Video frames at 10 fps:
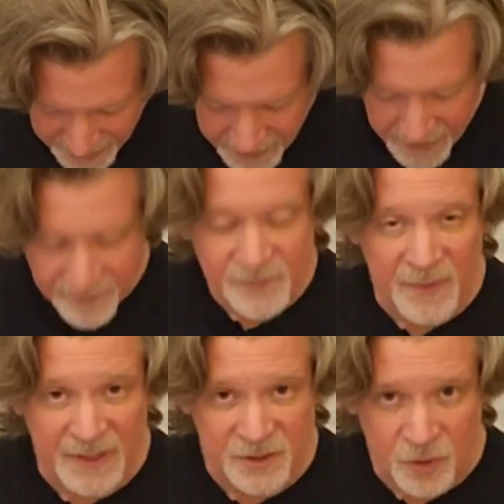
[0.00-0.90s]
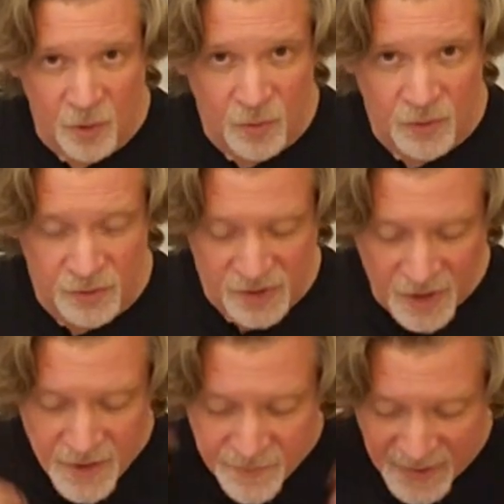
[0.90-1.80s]
hips, my shoulders,
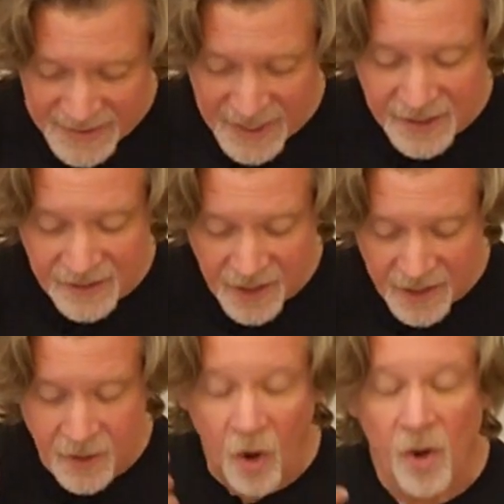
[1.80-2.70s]
my neckline,